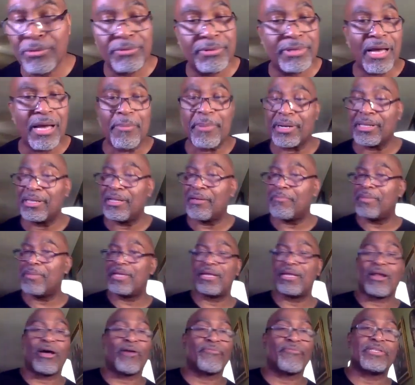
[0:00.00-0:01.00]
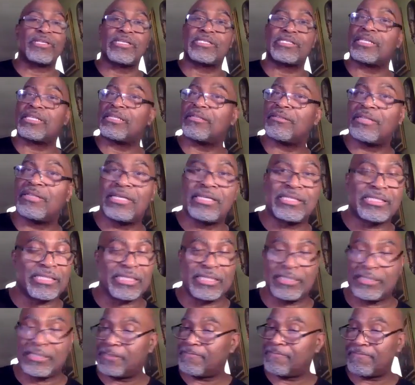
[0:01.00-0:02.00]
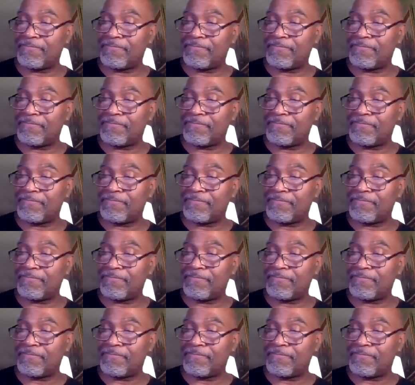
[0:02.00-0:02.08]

y'all better let me get off this. Listen.